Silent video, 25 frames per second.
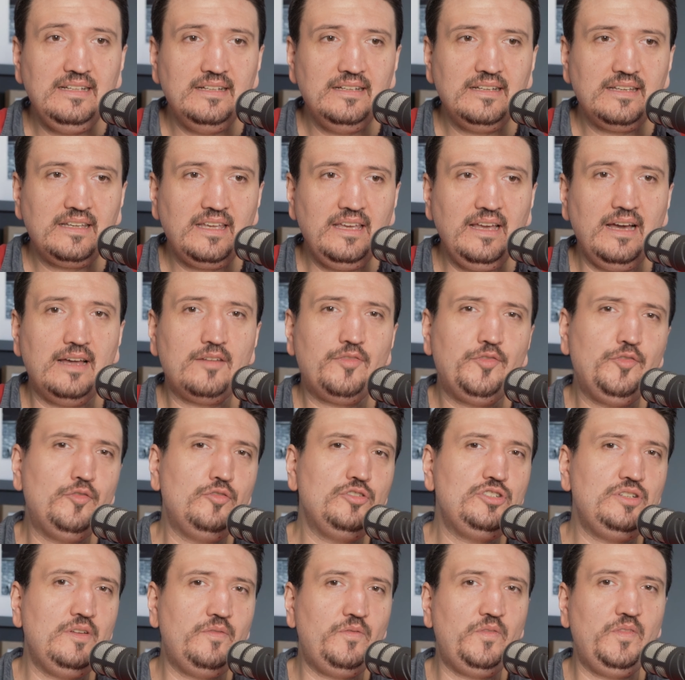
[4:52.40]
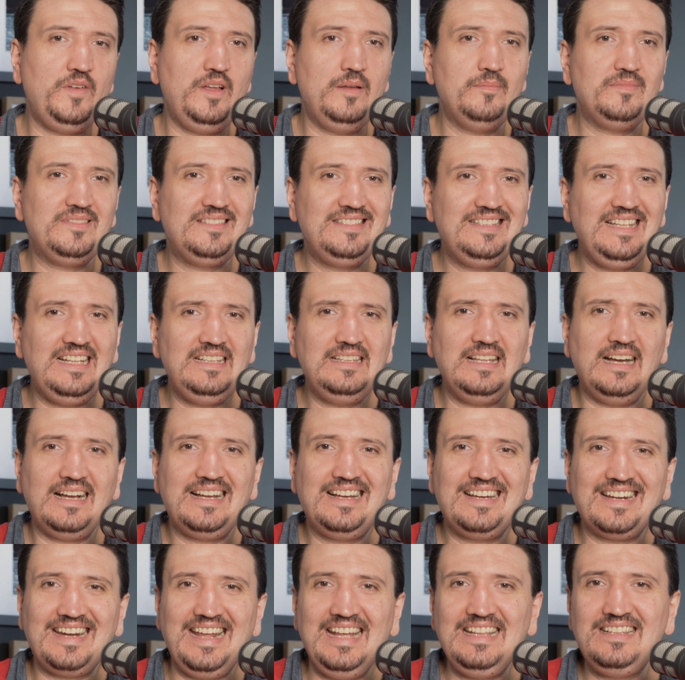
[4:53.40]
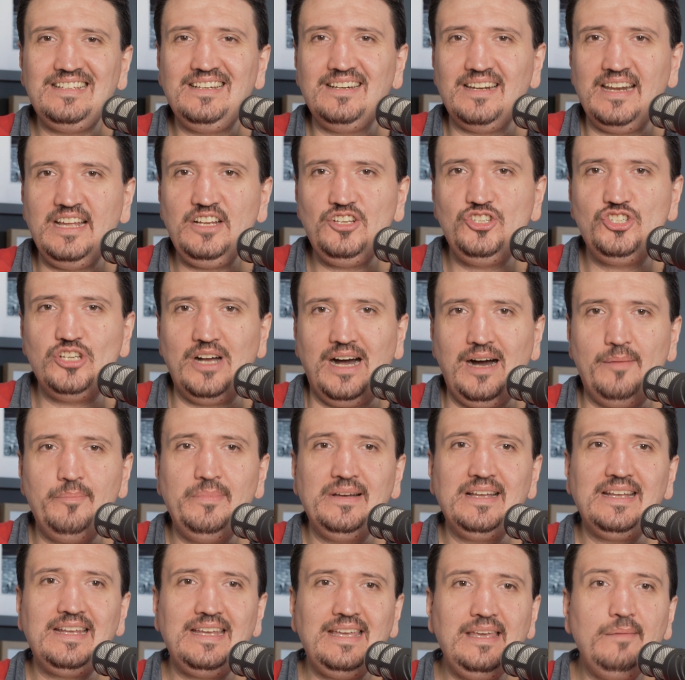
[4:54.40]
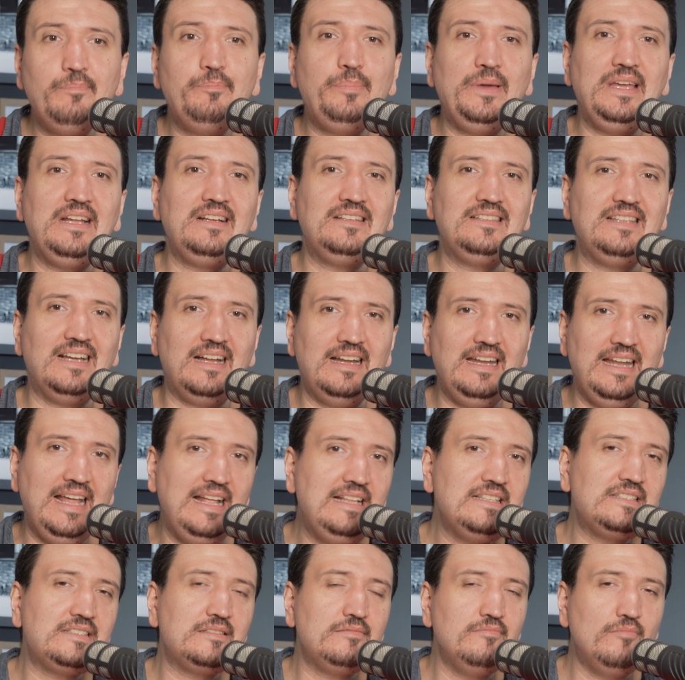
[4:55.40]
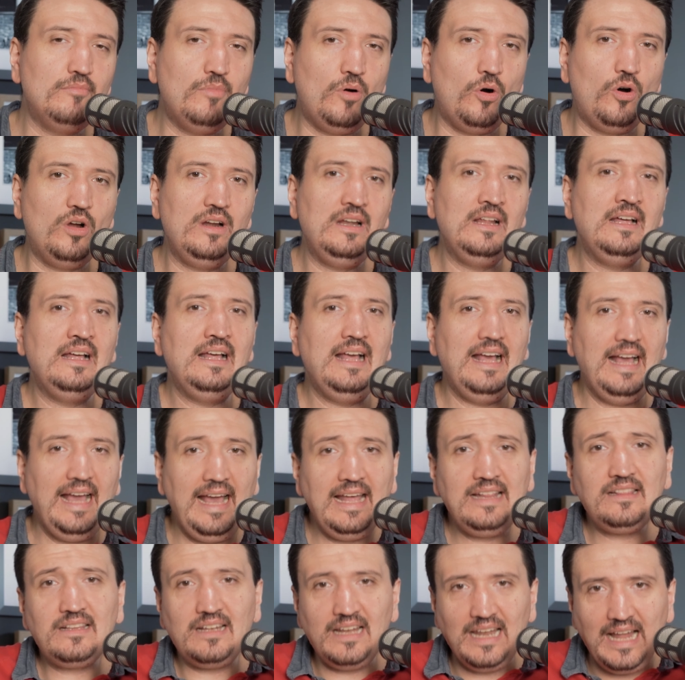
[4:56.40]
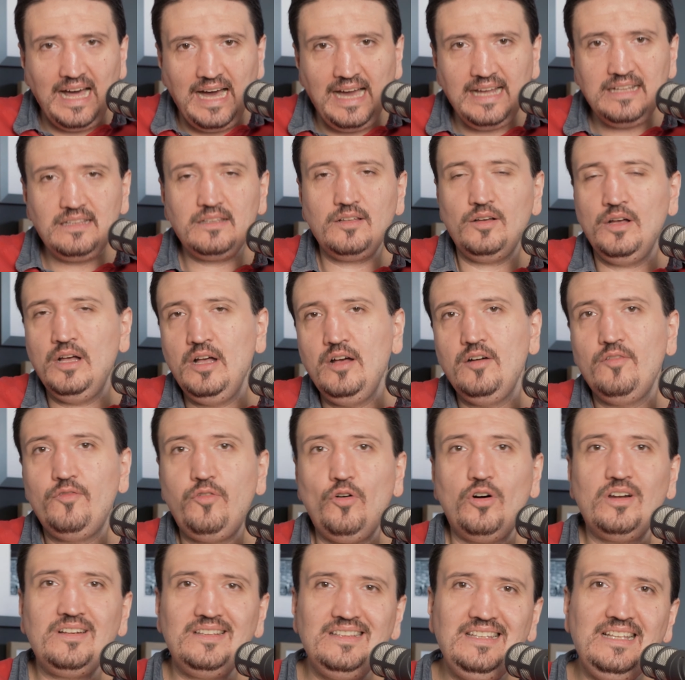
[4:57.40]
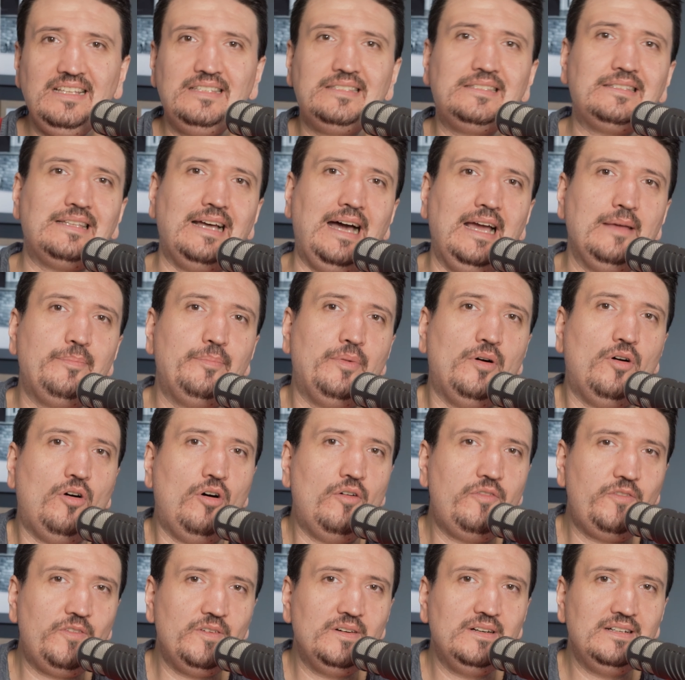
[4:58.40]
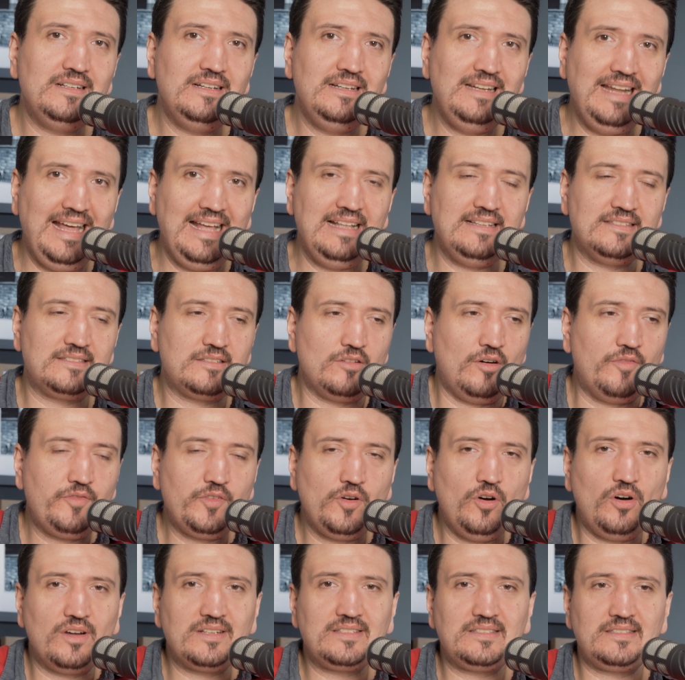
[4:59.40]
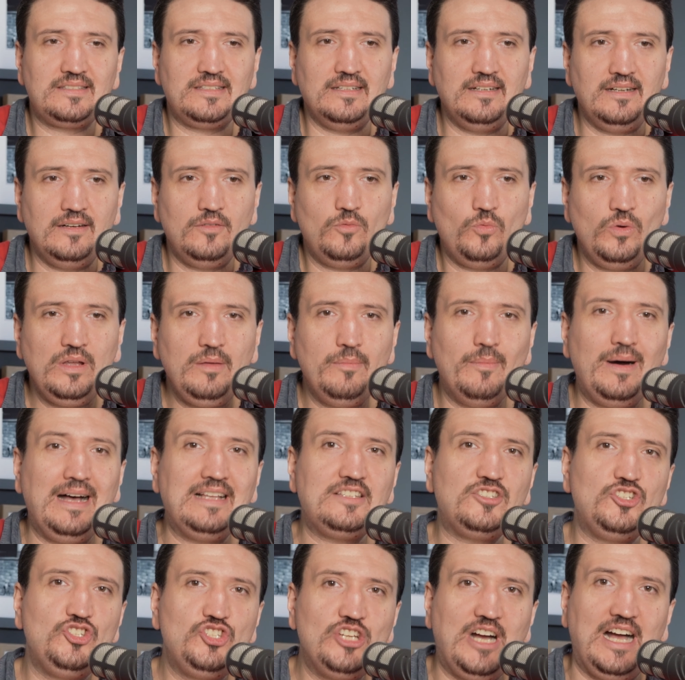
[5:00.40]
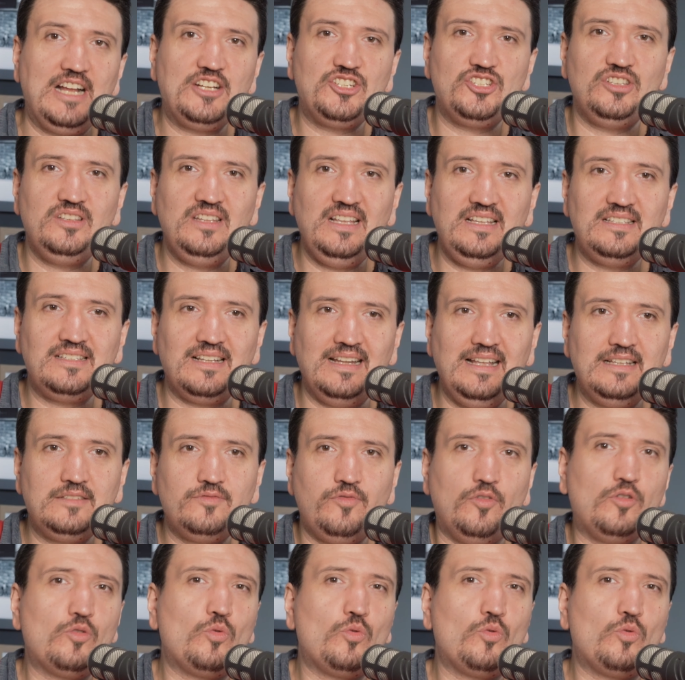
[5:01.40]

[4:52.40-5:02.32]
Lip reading: here Fujifilm did a great job keeping the lens small and light for this type of lens. Of course, we must judge this lens for